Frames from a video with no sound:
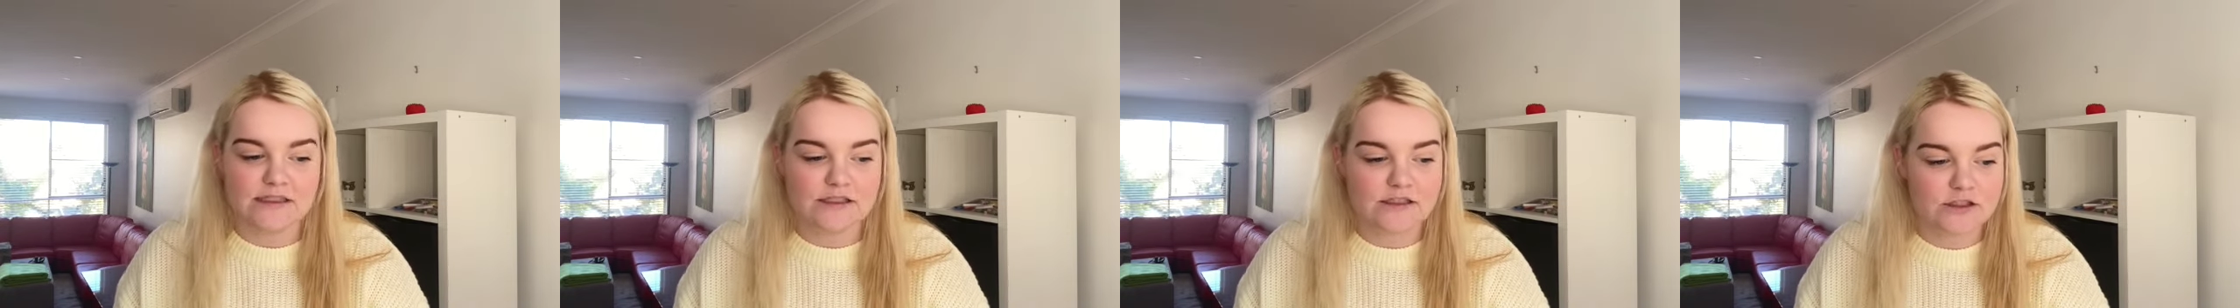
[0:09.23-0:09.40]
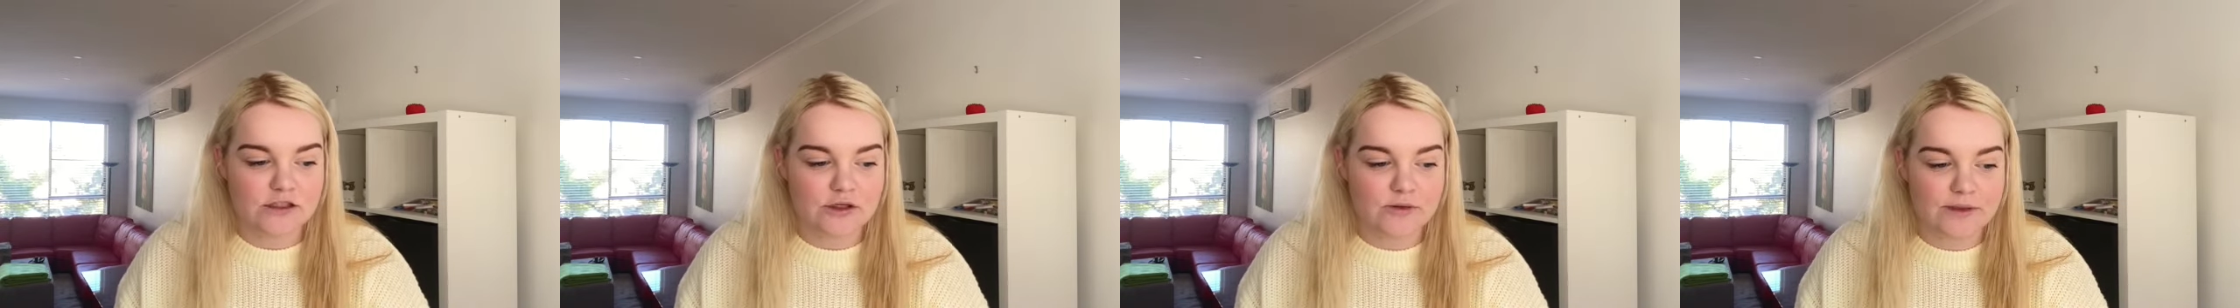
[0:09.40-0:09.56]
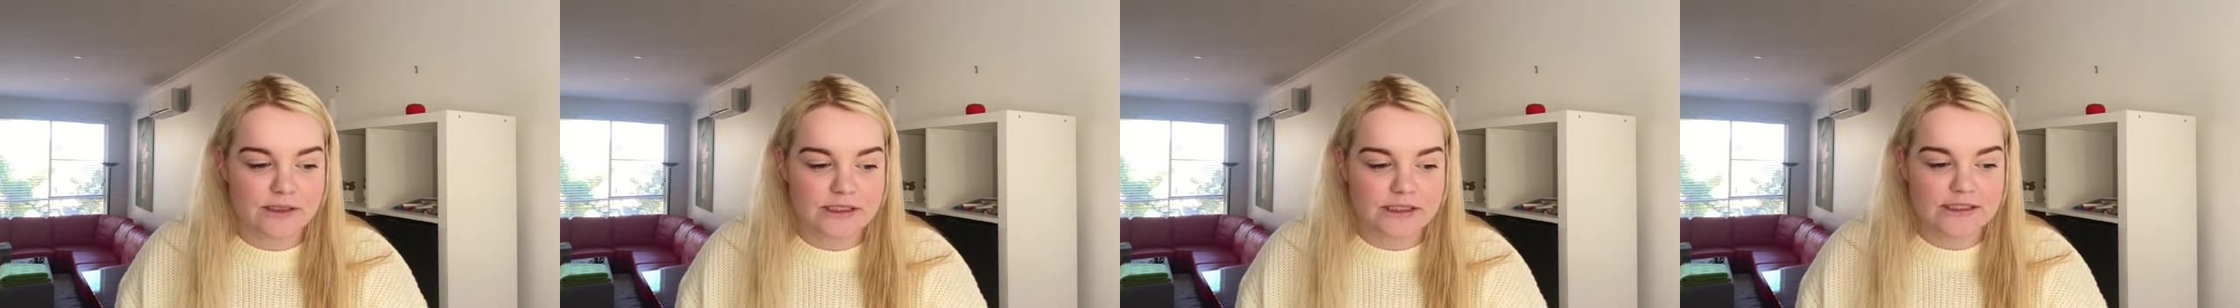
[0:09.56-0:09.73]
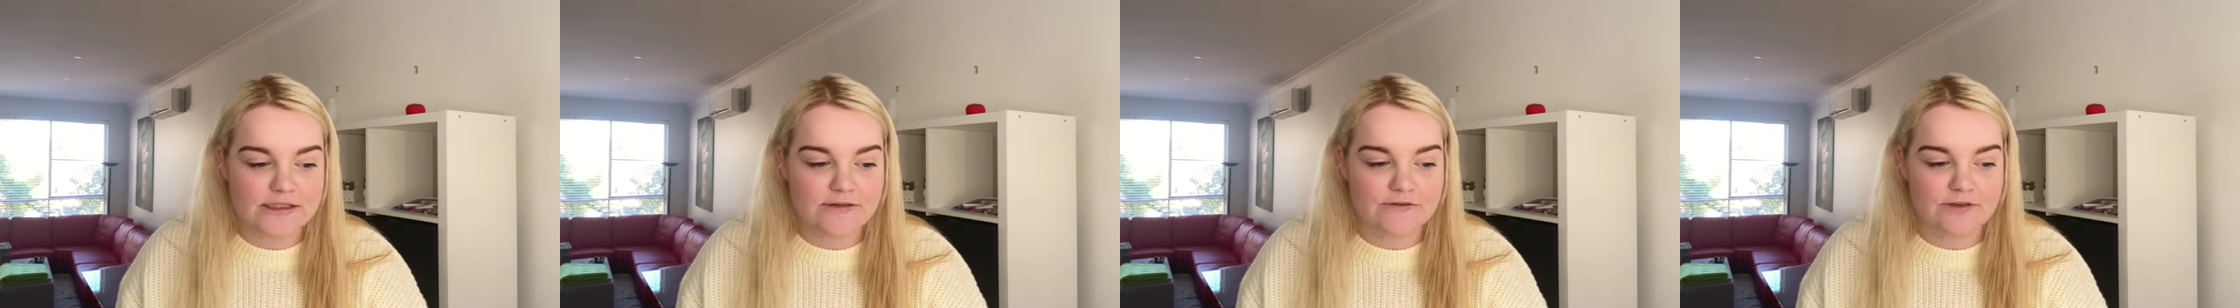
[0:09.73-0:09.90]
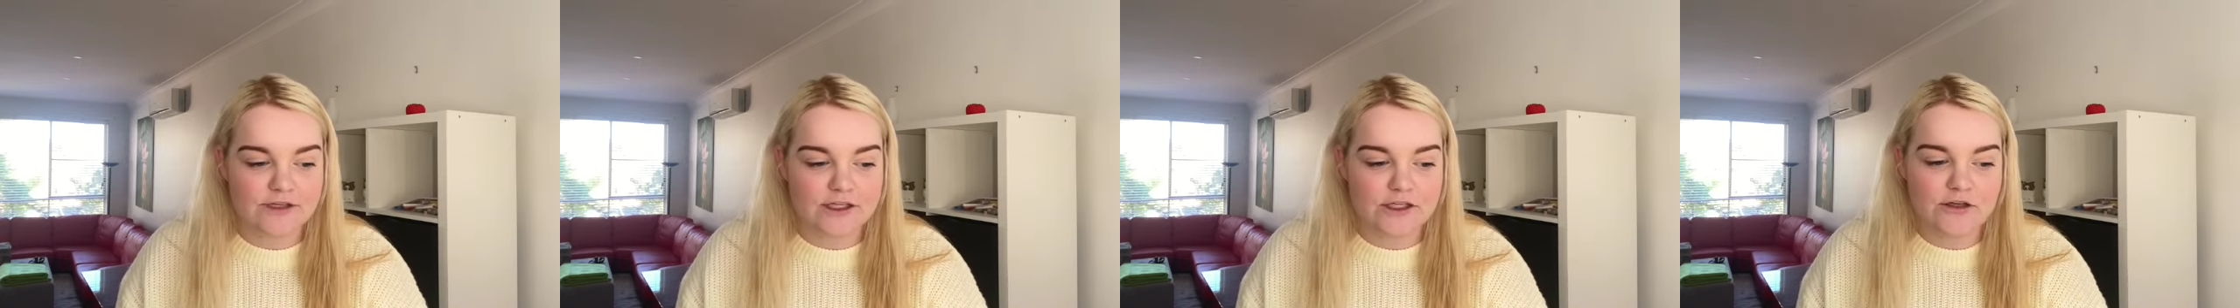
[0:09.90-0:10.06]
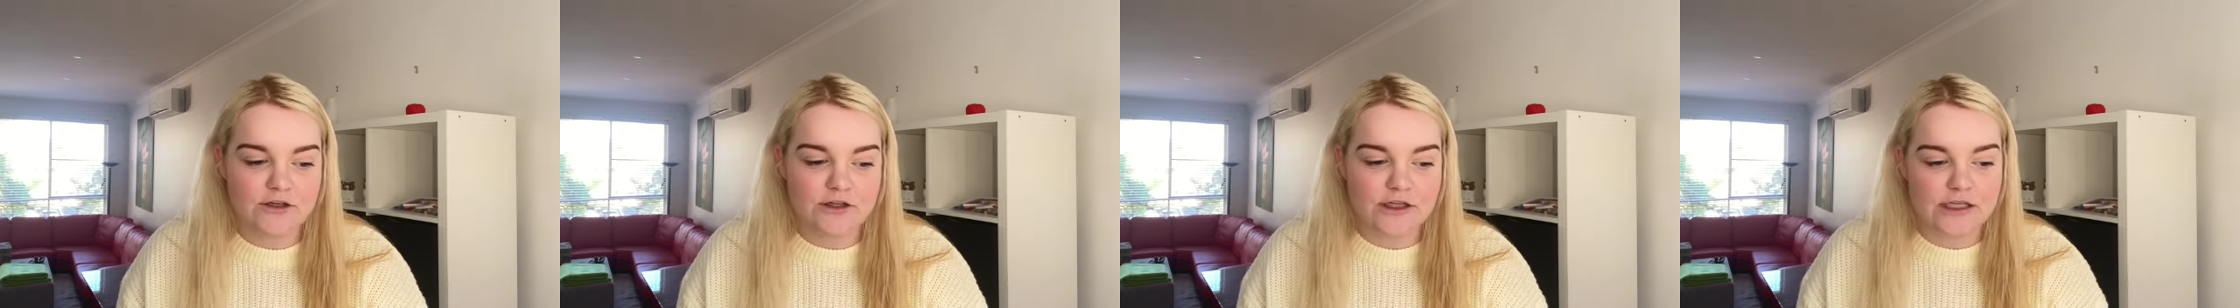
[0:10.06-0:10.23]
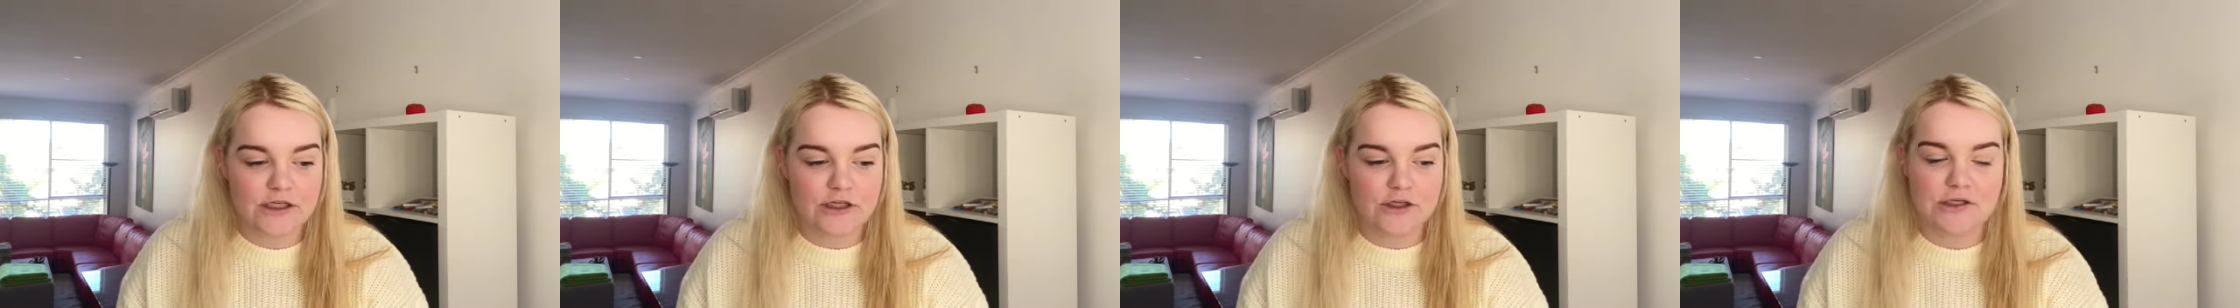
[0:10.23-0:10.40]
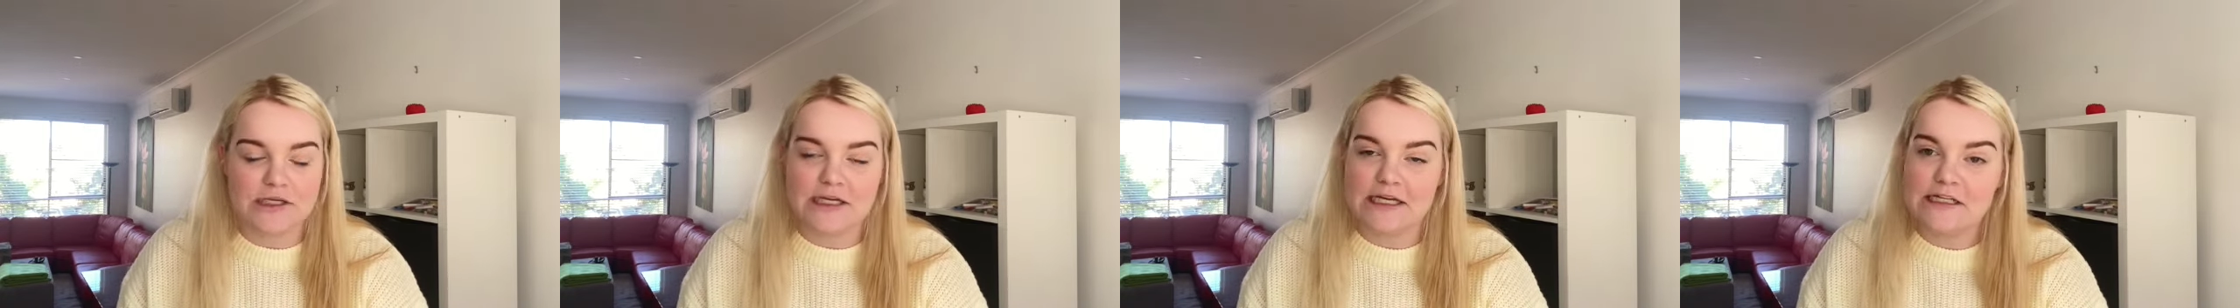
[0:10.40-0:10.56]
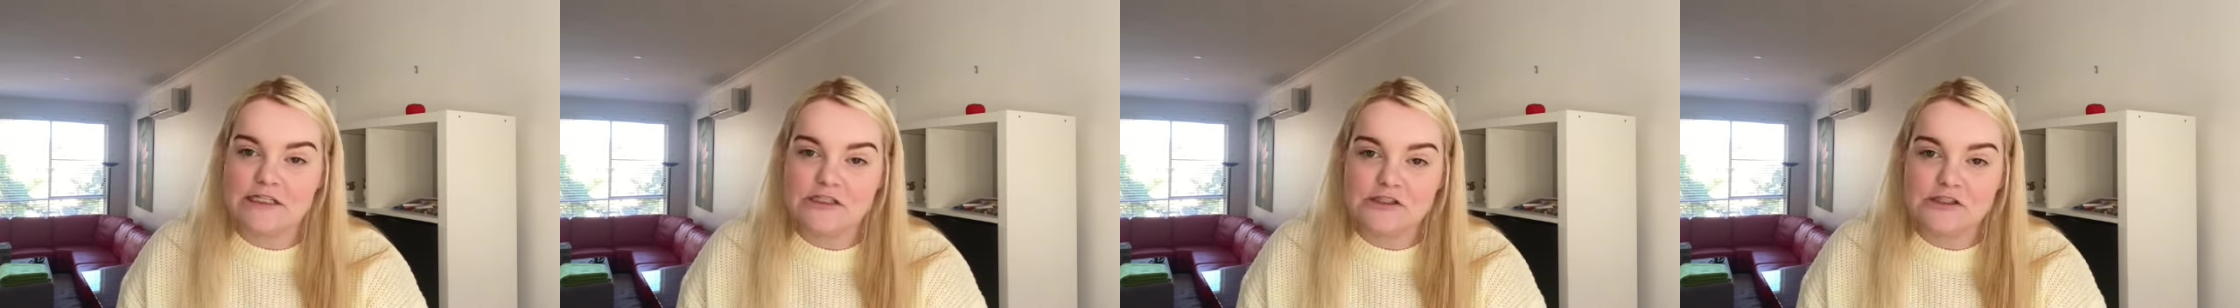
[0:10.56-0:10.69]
so it is a video that you need